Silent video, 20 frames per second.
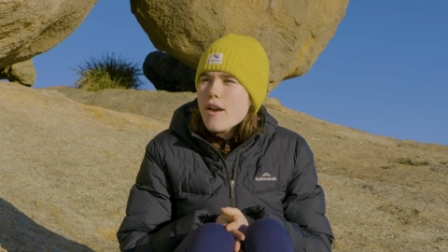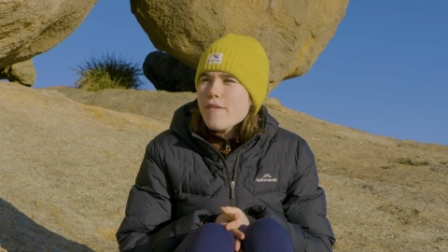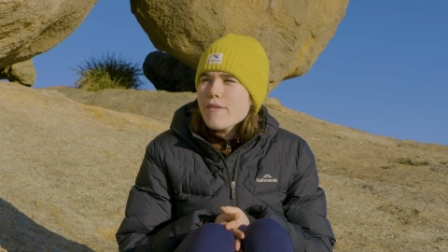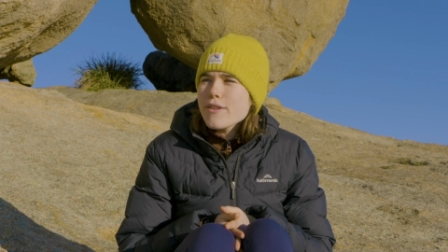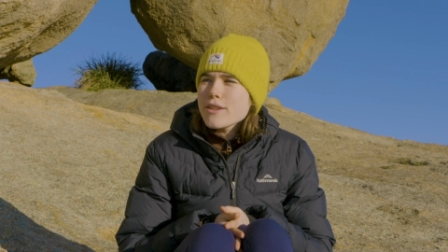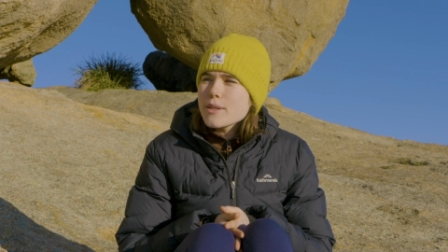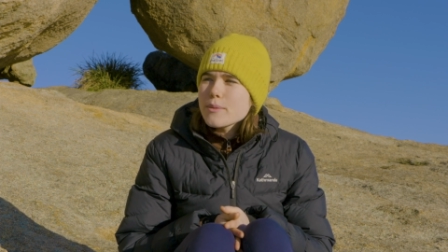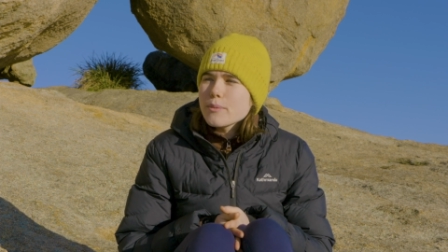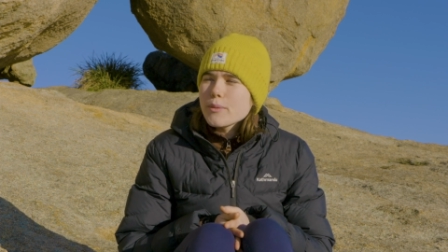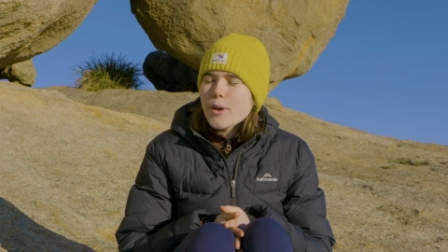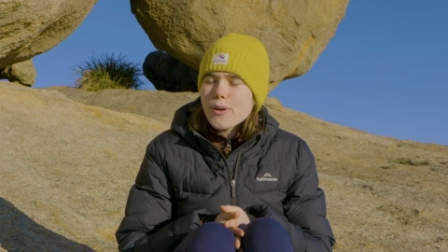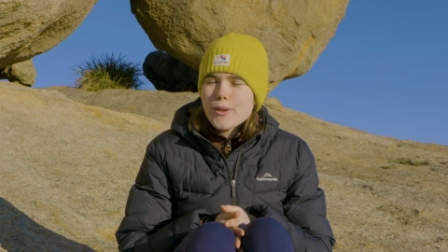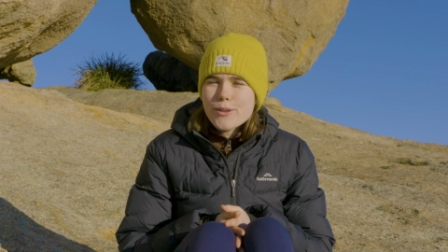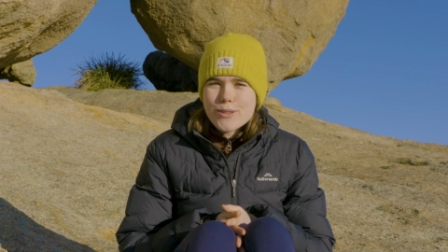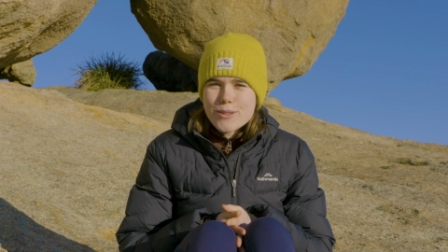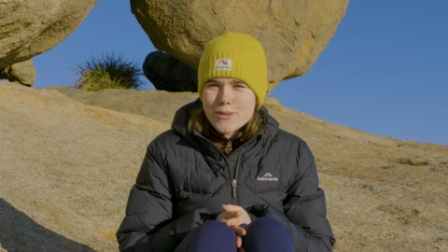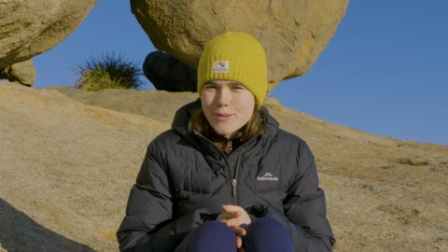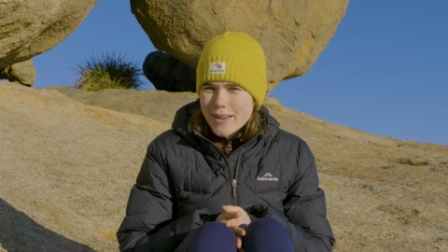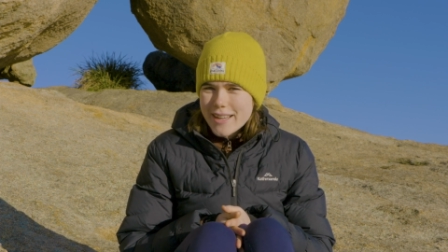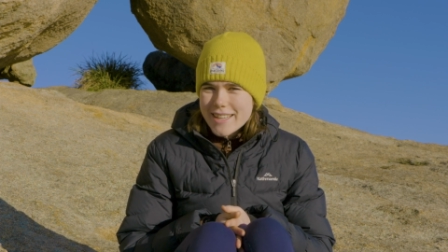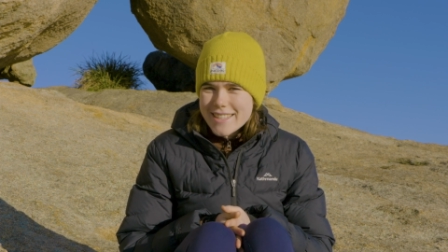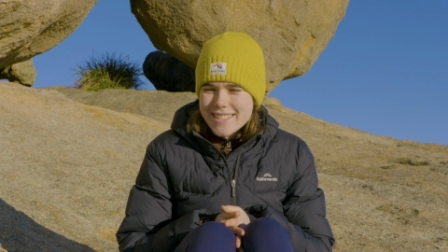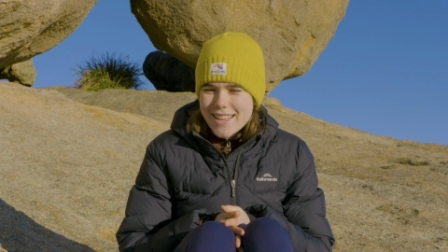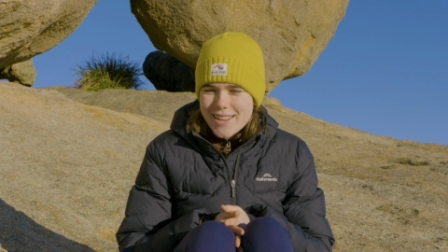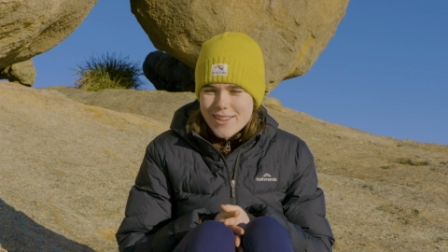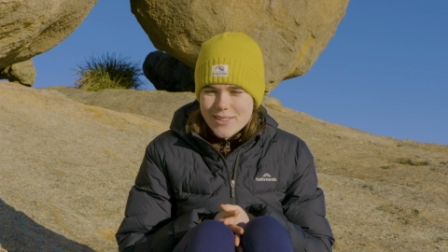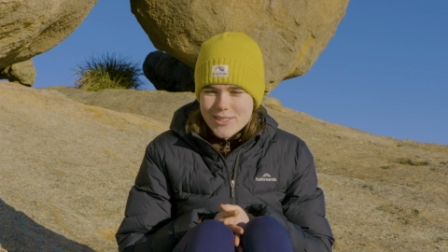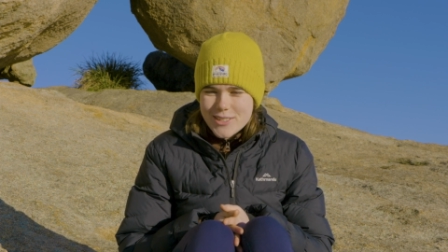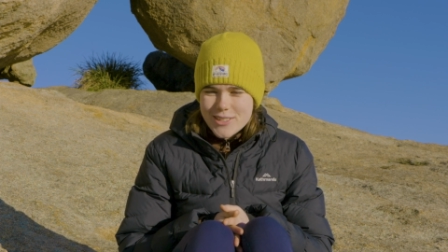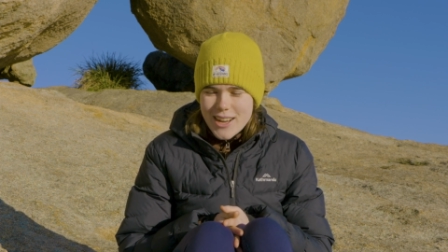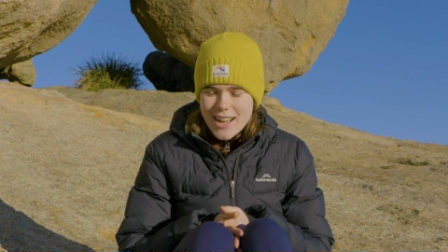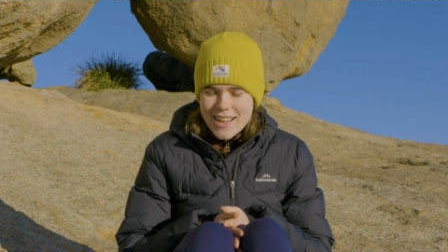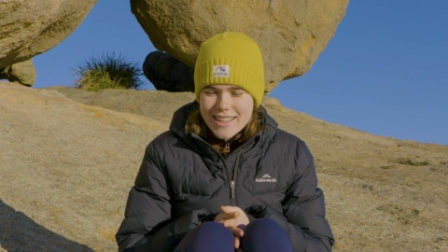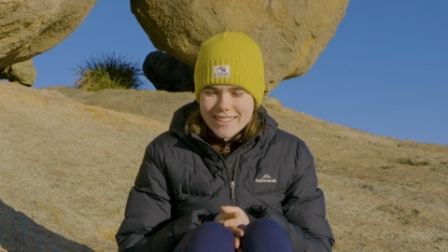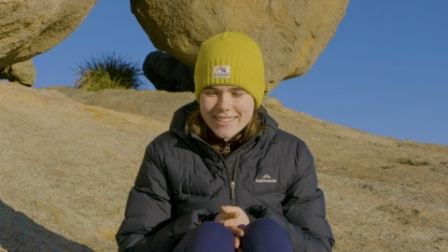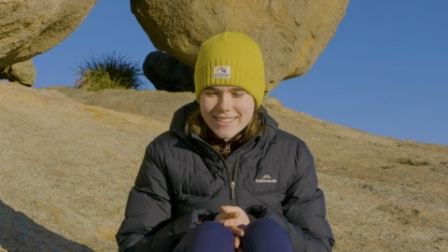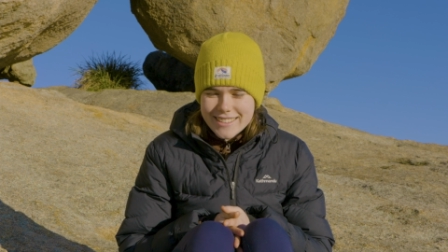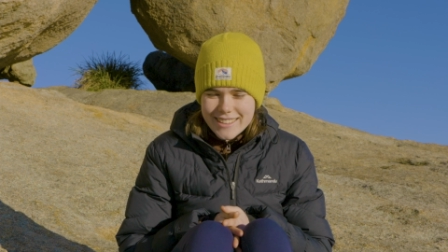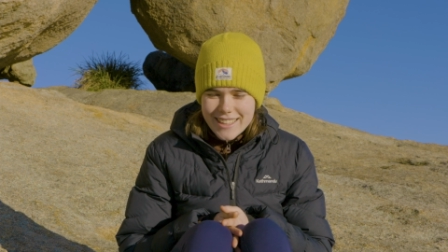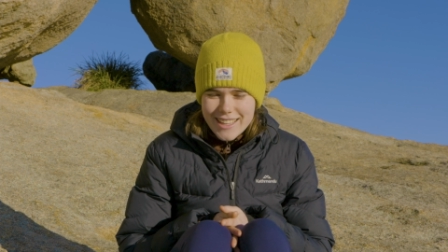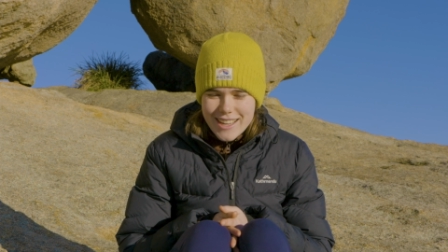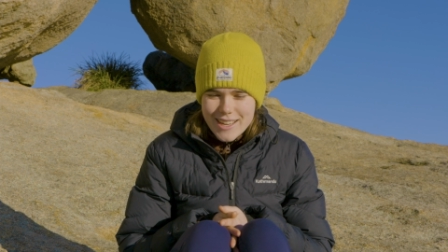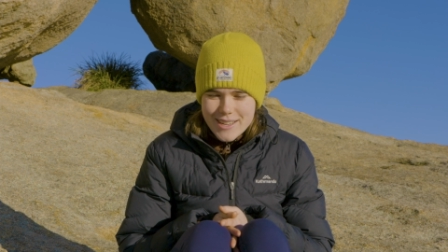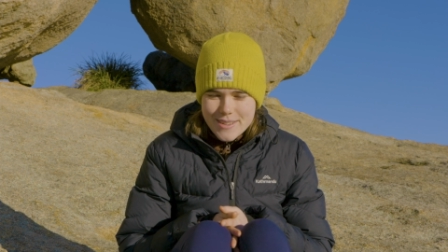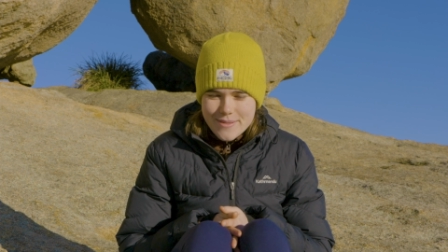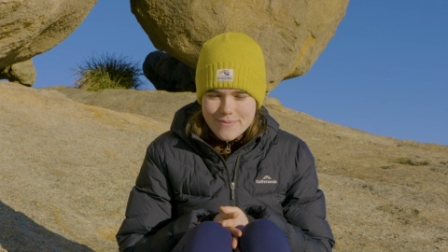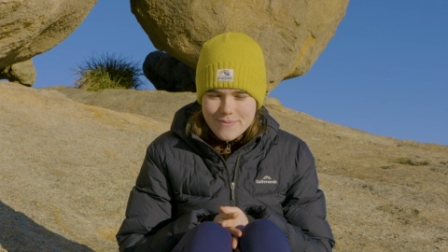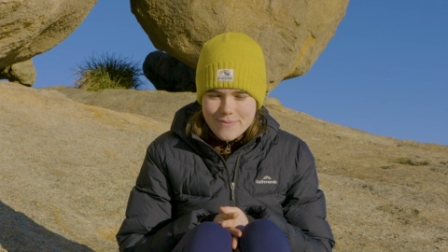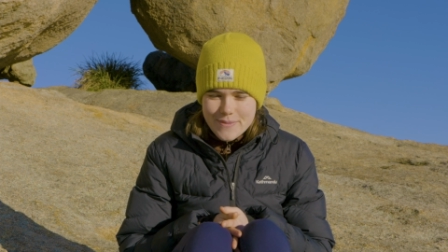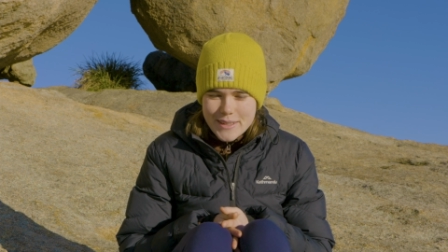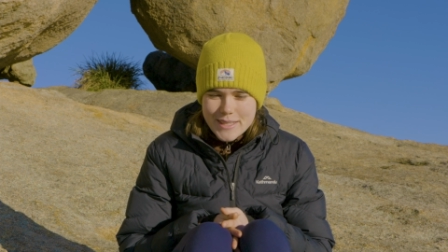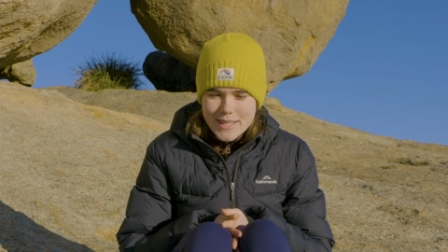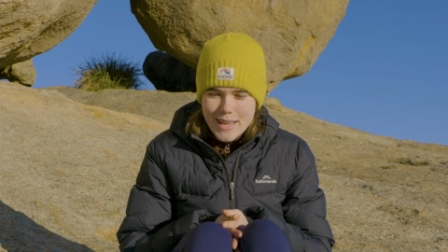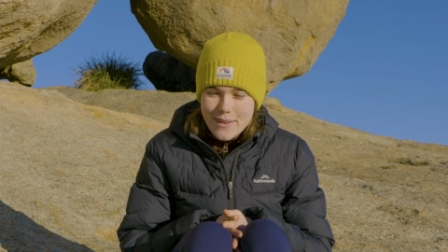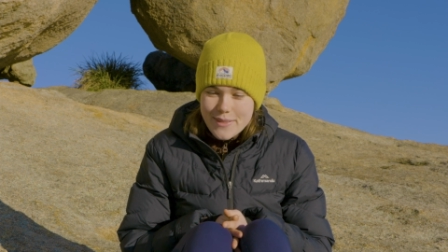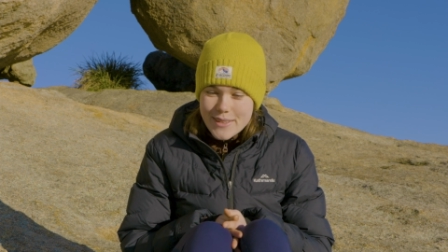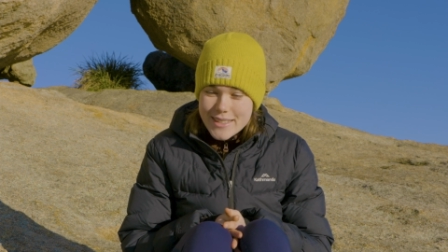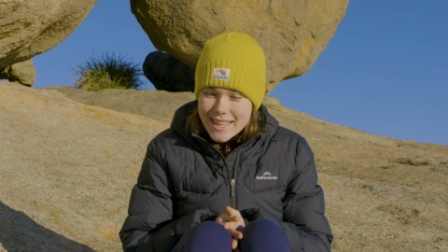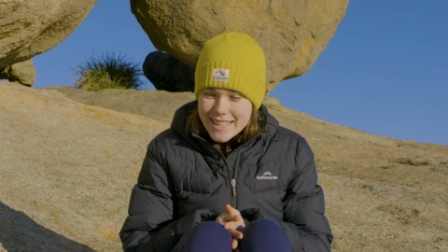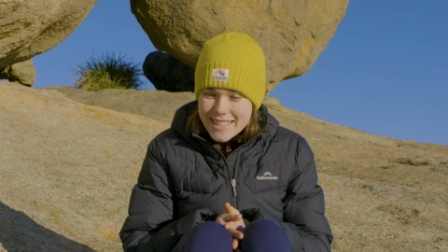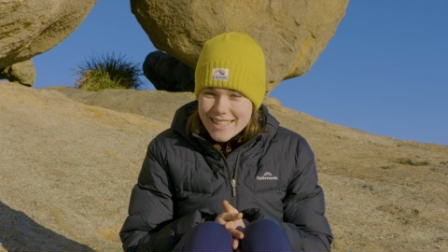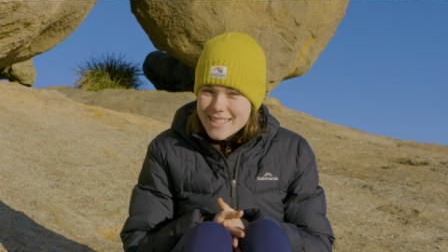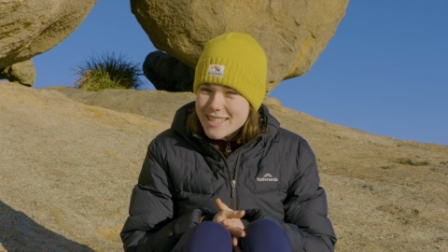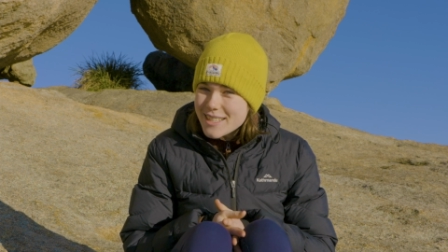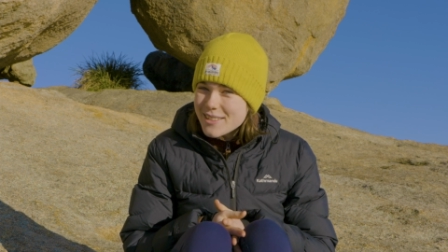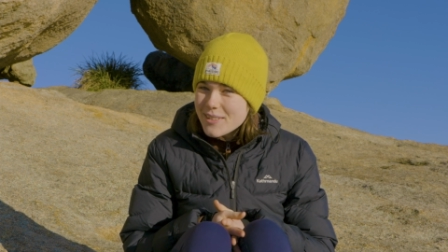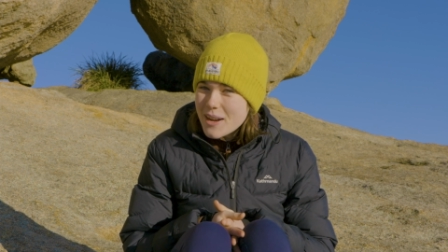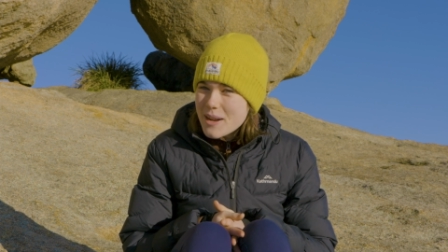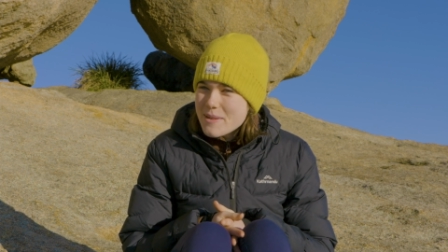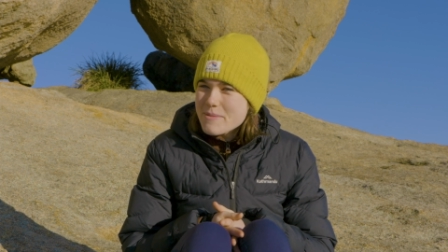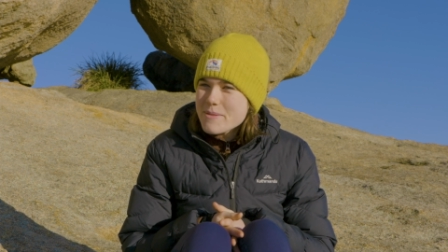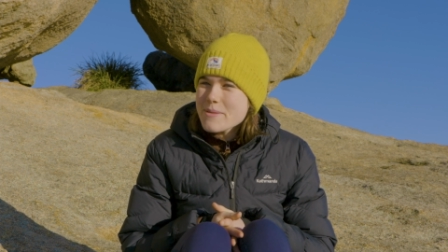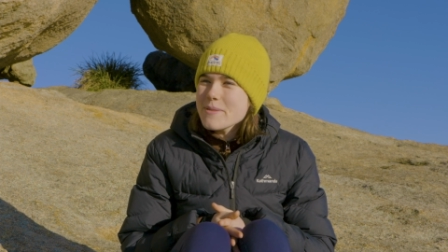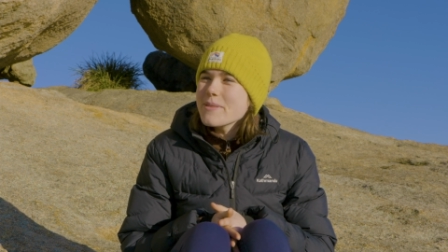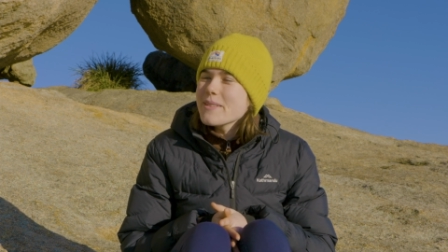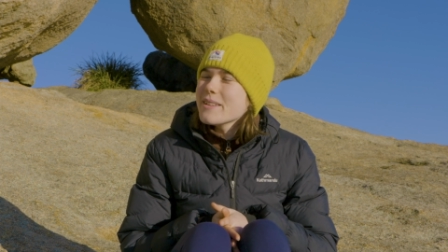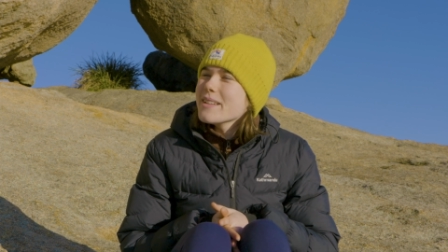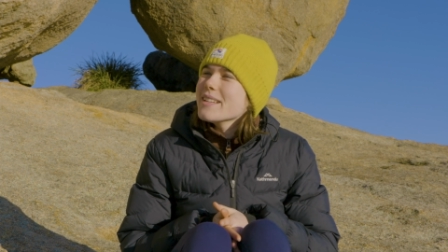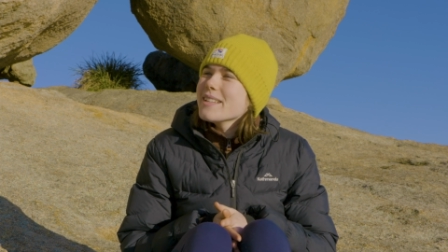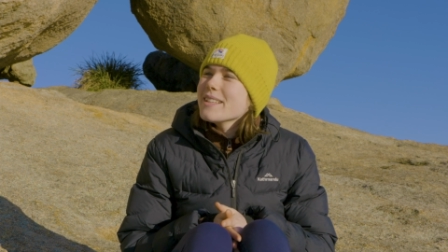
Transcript: for some notes so I stay on track um, because I had the tendency to ramble.